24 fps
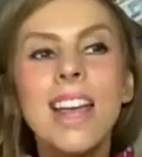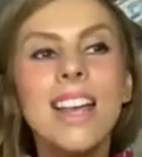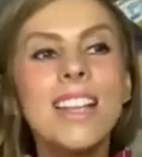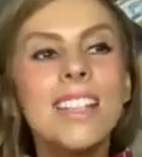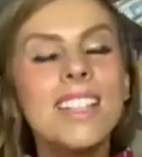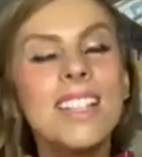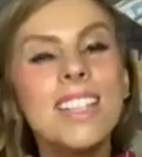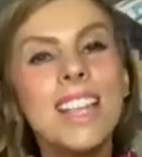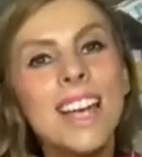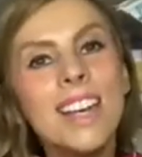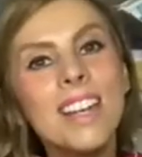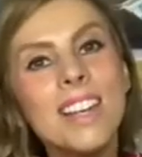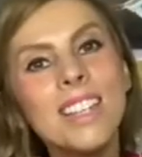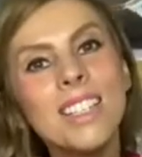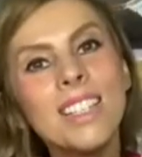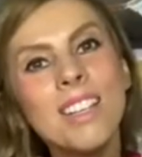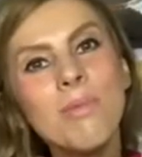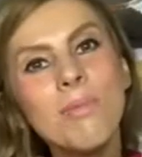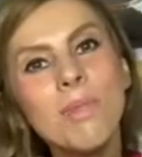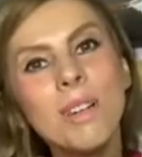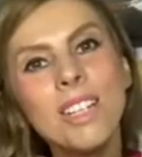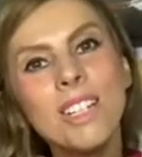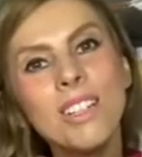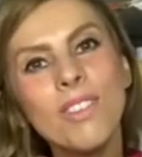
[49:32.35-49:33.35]
So thank you so
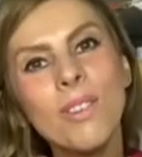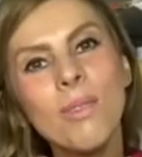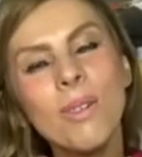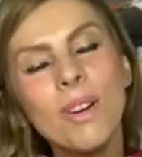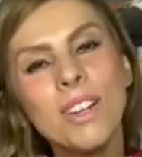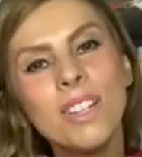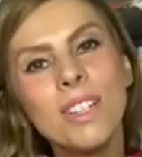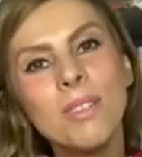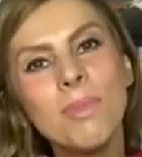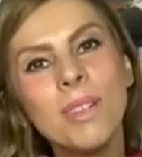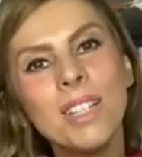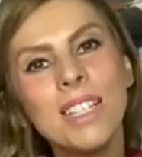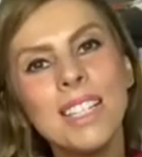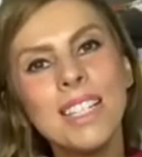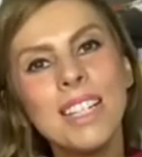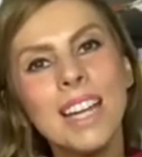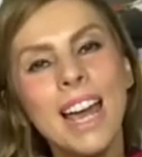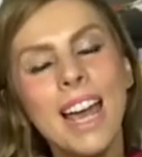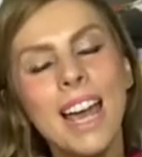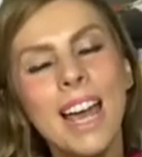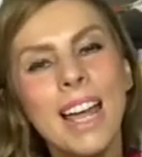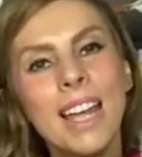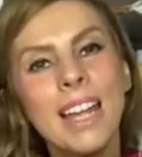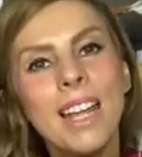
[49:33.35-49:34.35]
much for watching me
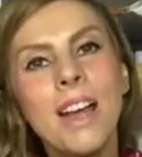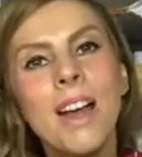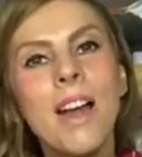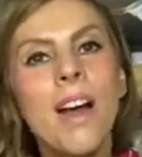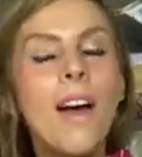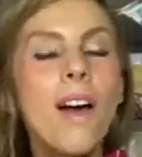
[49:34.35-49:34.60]
today.